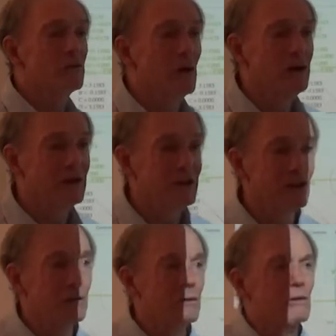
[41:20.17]
running, your
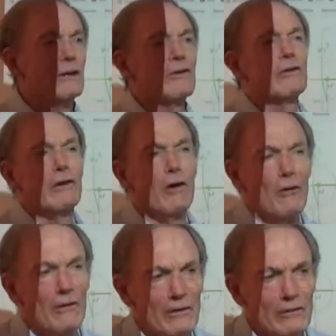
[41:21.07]
computer gets
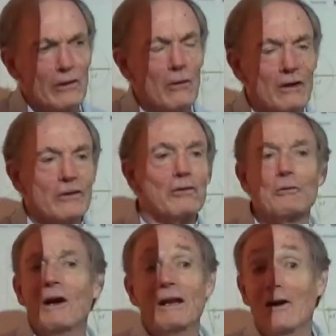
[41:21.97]
slower and slower because it's
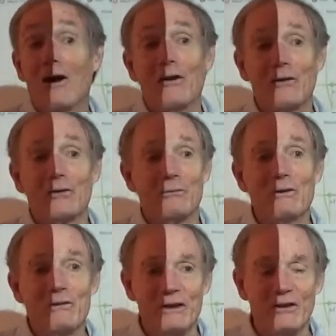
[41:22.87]
running all those
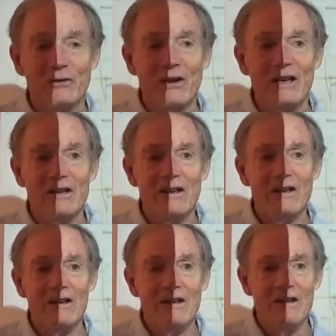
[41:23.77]
movies, right?
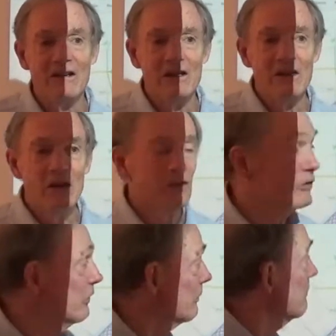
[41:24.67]

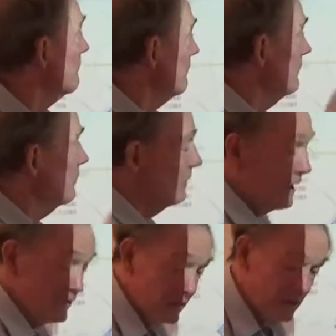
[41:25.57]
So it's a good
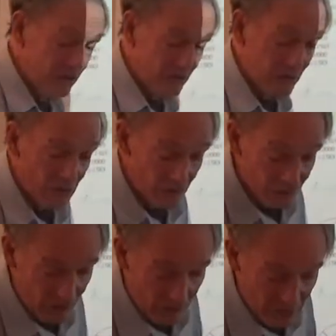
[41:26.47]
idea to
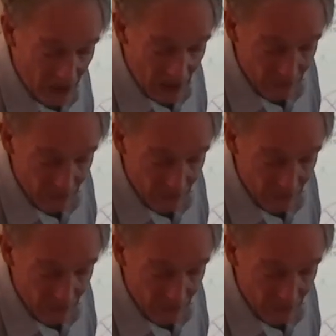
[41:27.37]
shut them down